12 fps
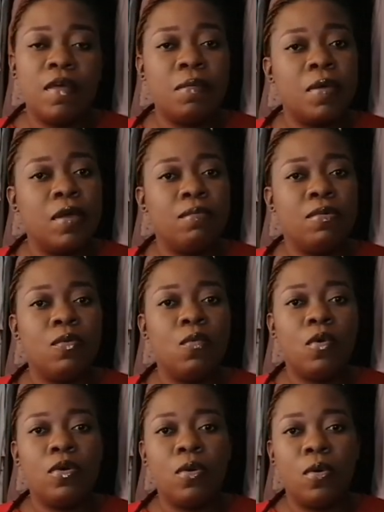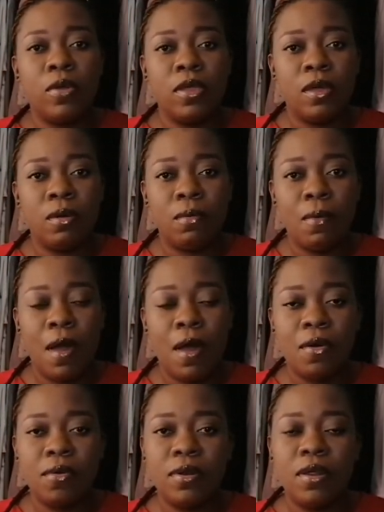some can be worn all year
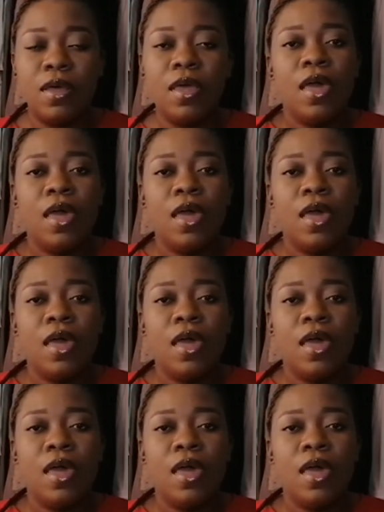round.